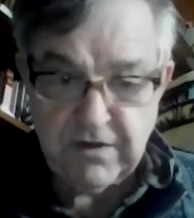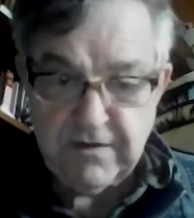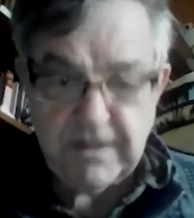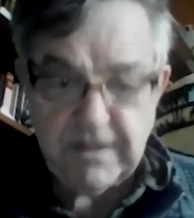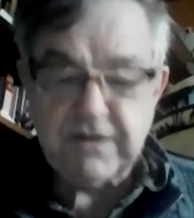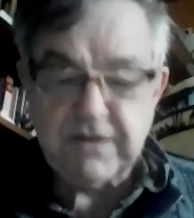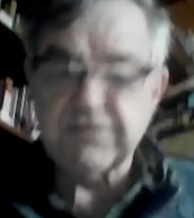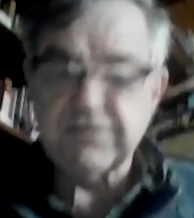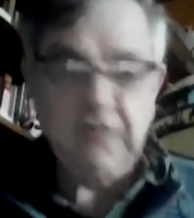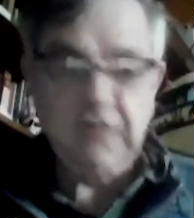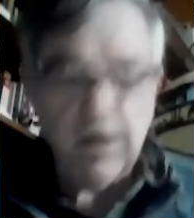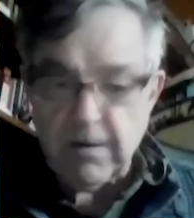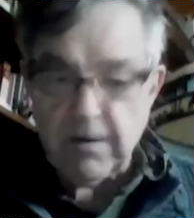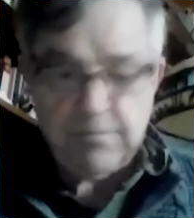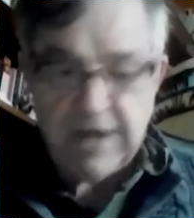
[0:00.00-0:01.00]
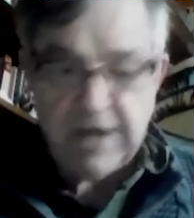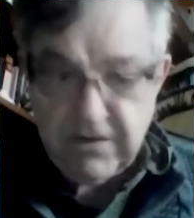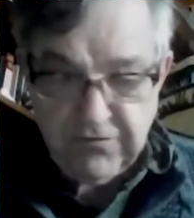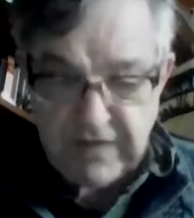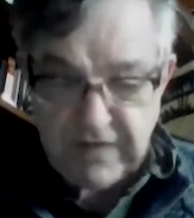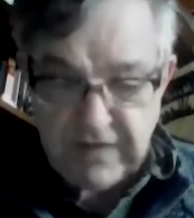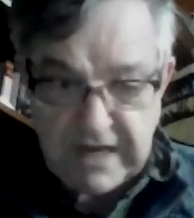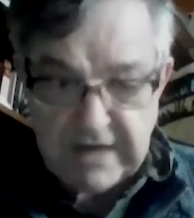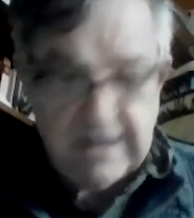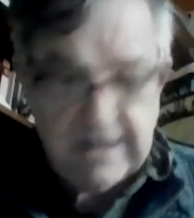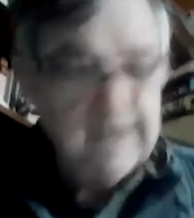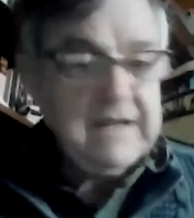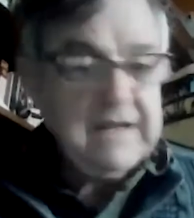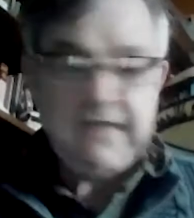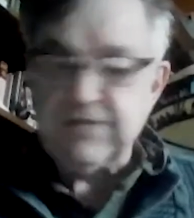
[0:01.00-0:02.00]
They just aren't mm-hmm. paid for that.
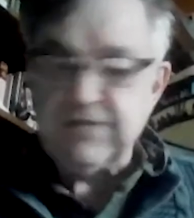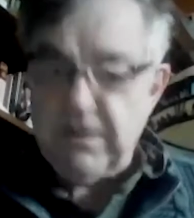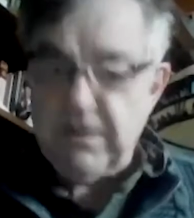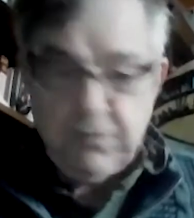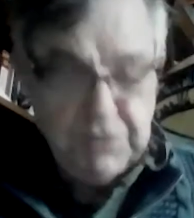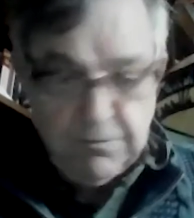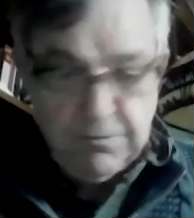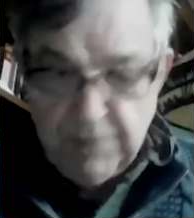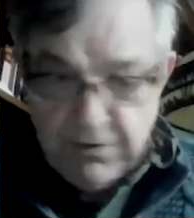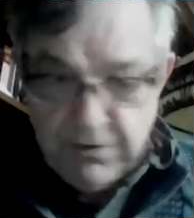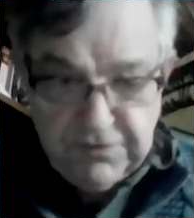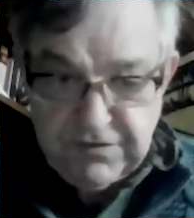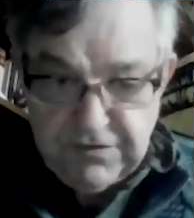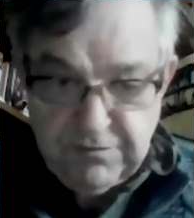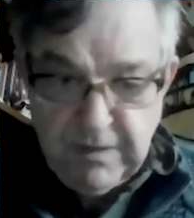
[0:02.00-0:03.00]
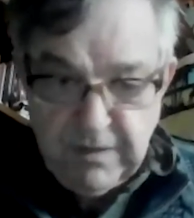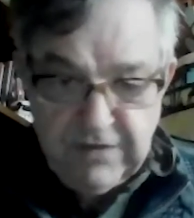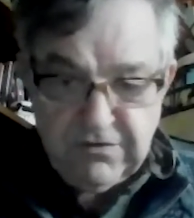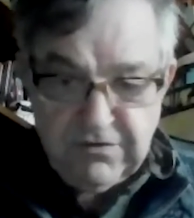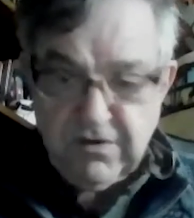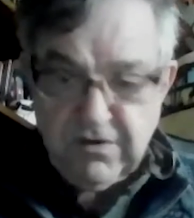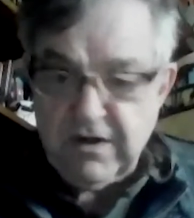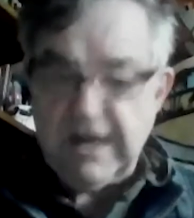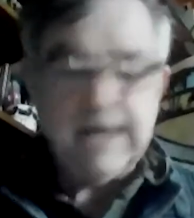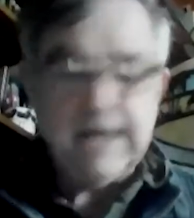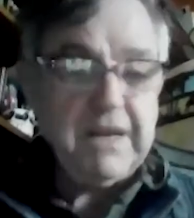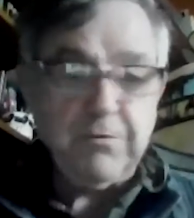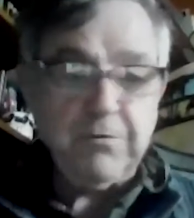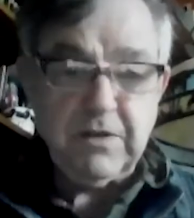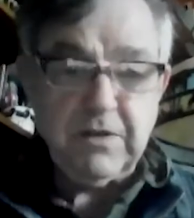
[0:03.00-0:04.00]
That's not what their bonus is based on, and
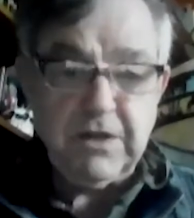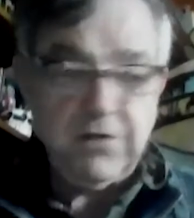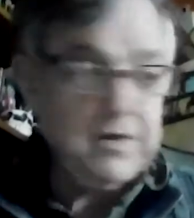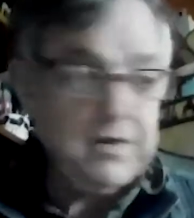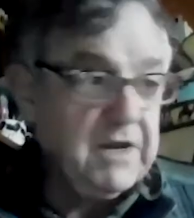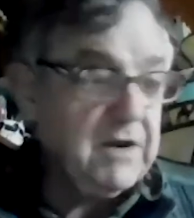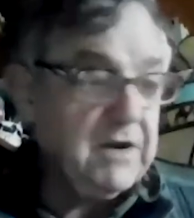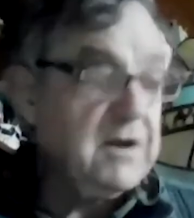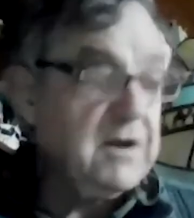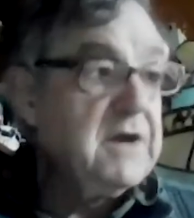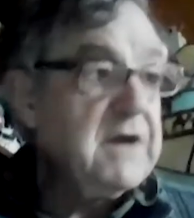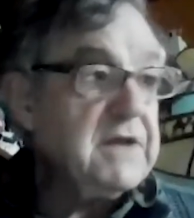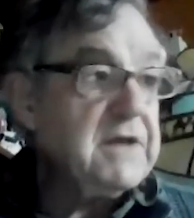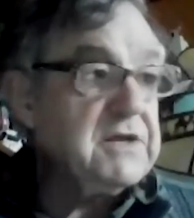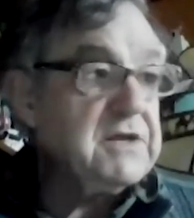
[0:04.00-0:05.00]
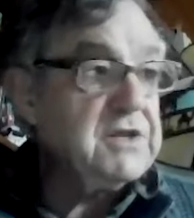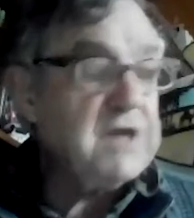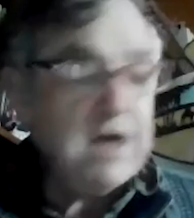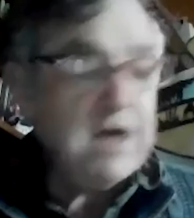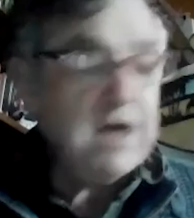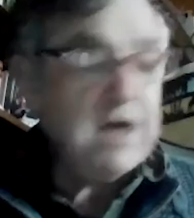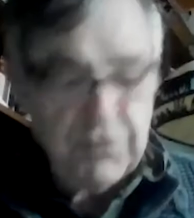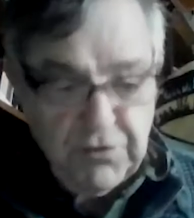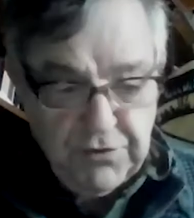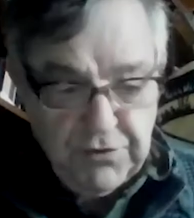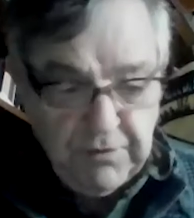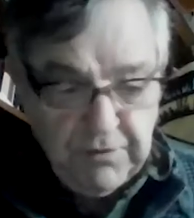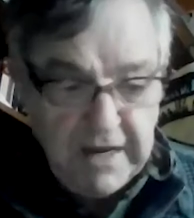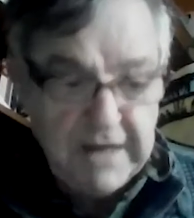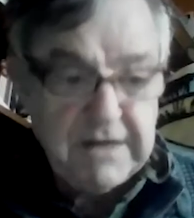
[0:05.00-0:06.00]
they really don't care. And then the other
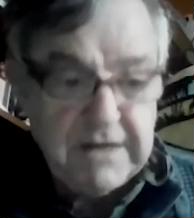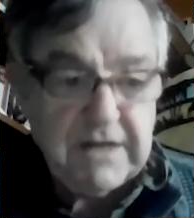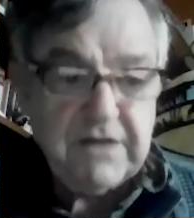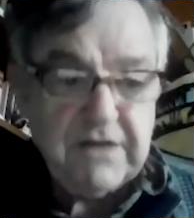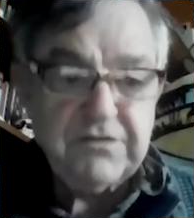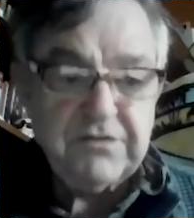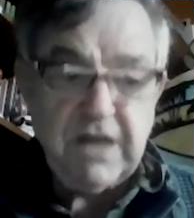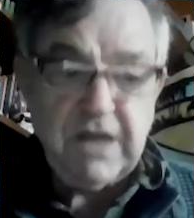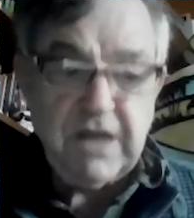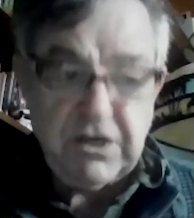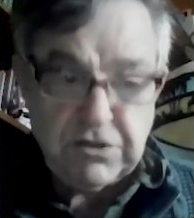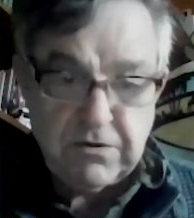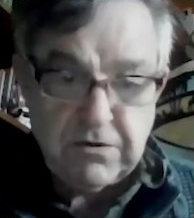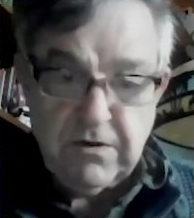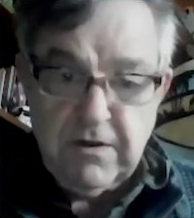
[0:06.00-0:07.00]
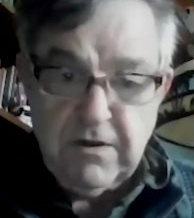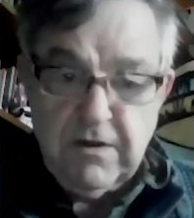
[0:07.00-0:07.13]
thread is nature.